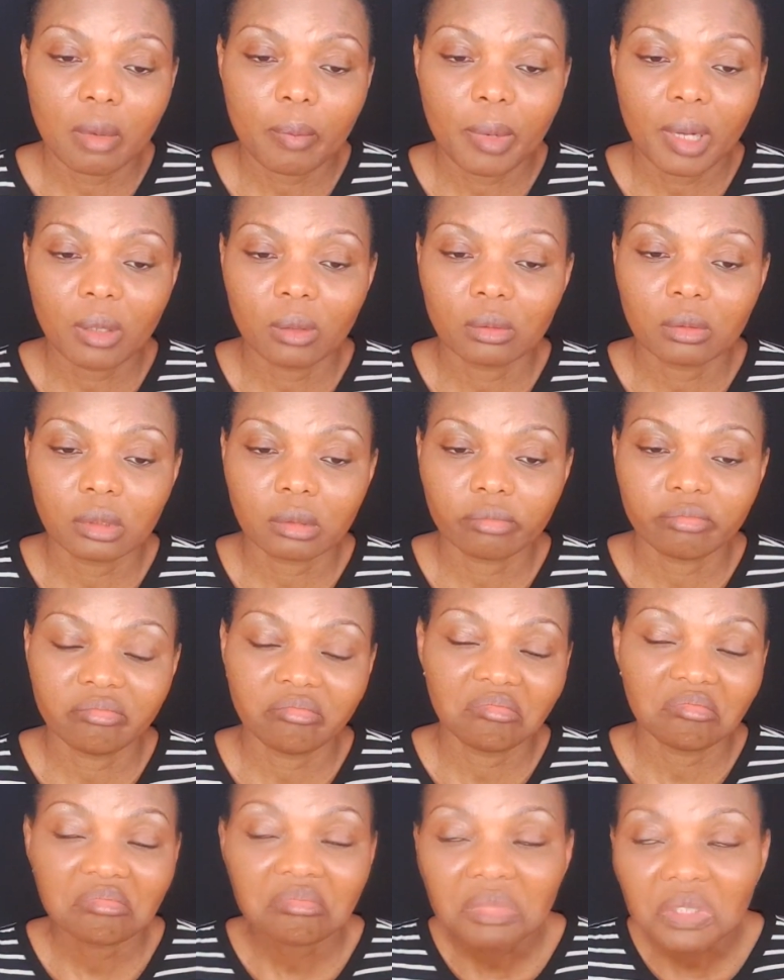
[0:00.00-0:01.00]
about
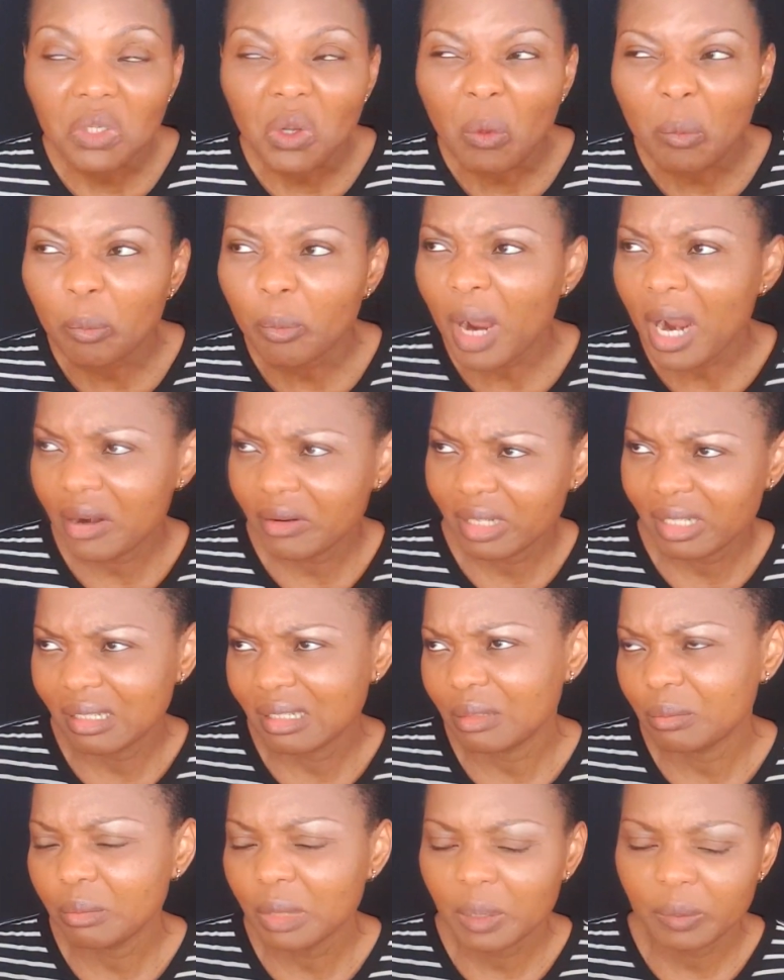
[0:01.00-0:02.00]

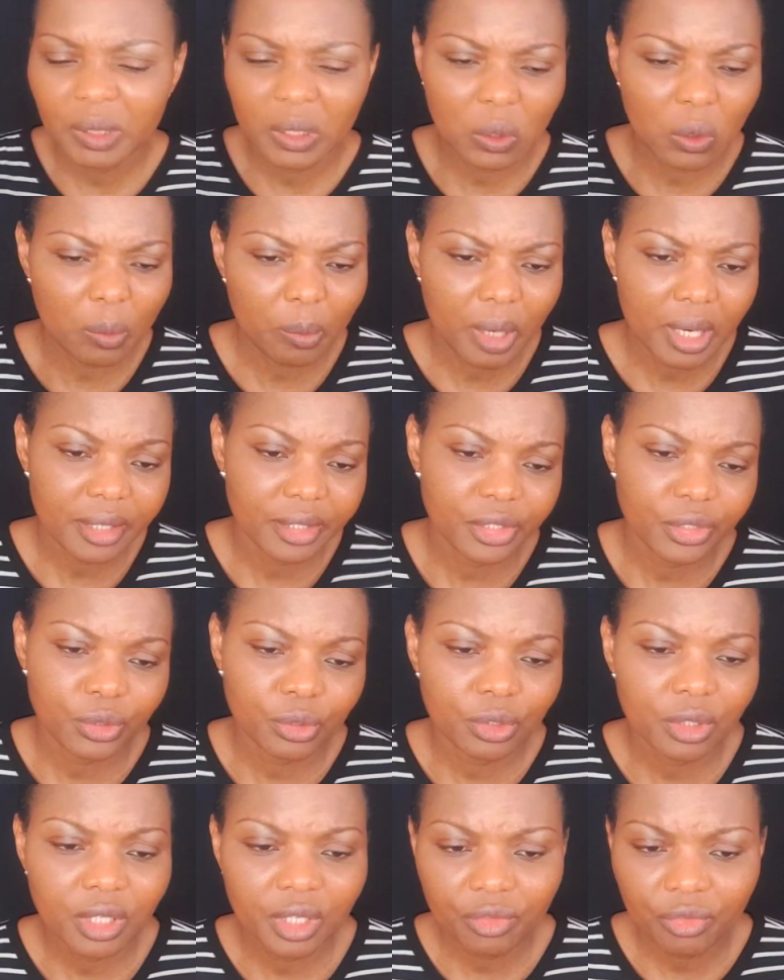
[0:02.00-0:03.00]
comparison, maybe comparison
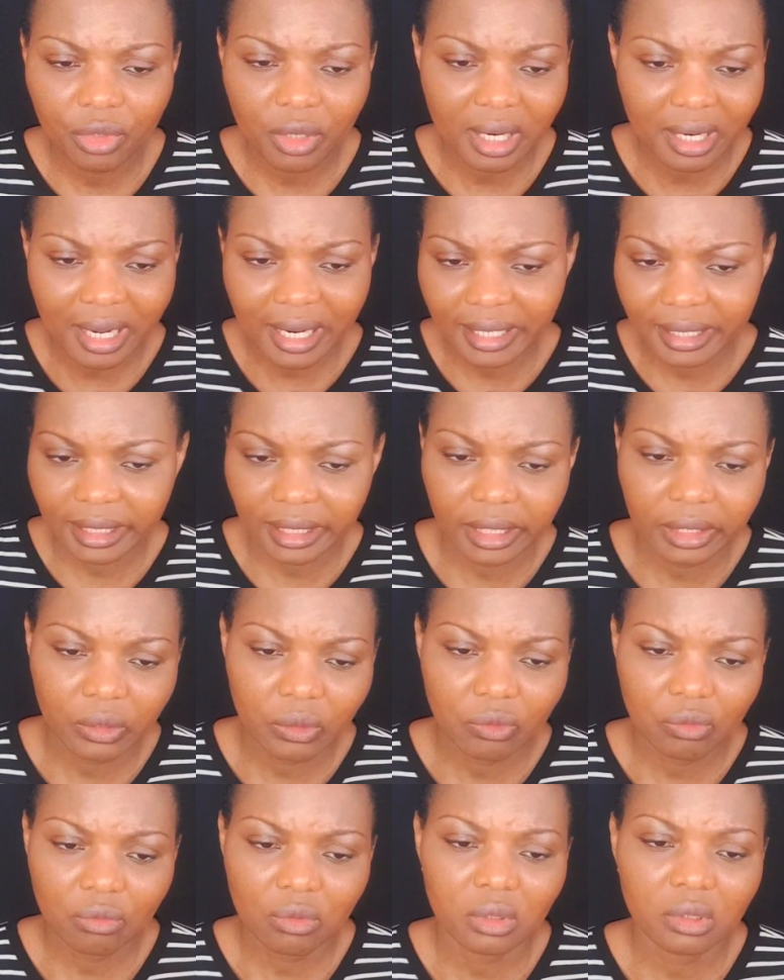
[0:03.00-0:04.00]
to give you an idea of
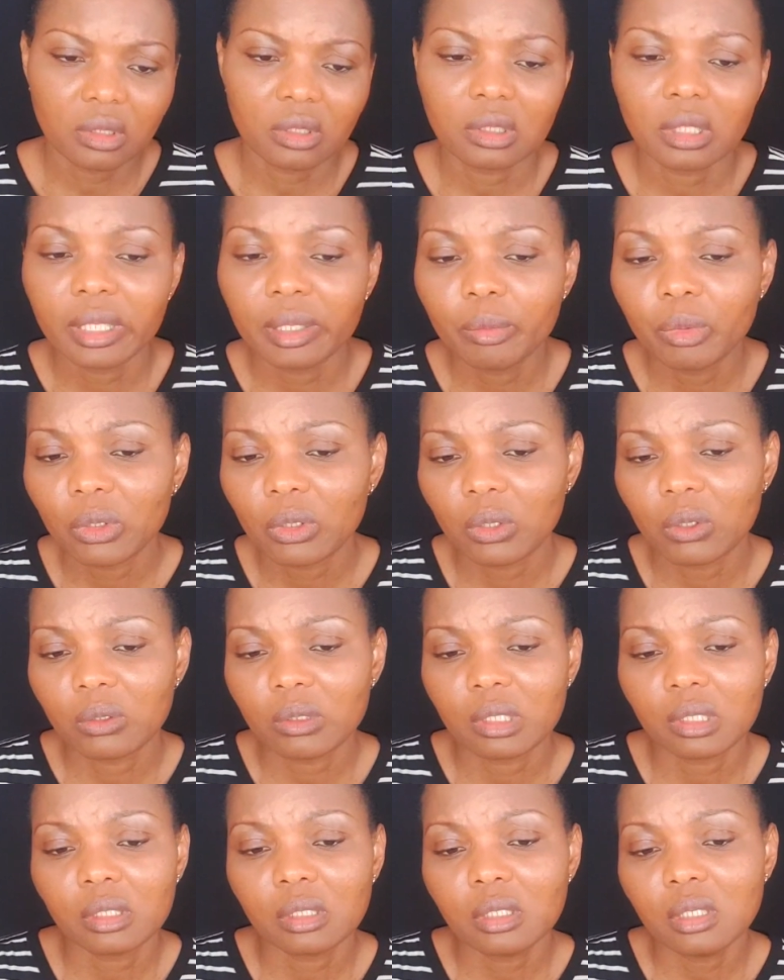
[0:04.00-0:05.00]
what labor
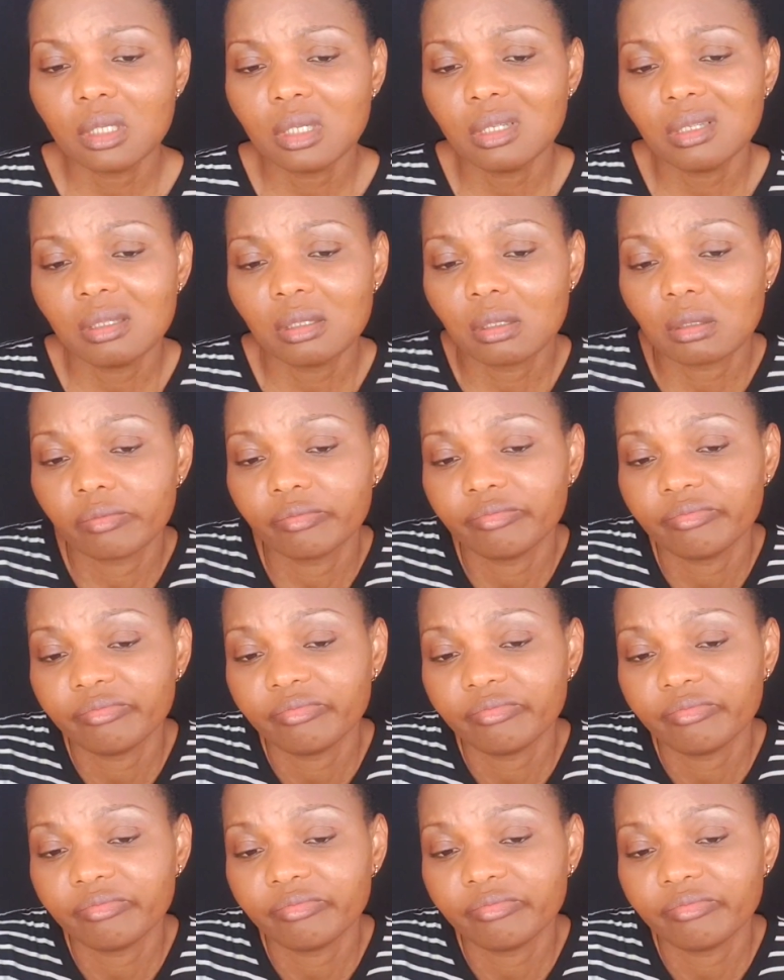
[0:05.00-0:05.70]
cost is,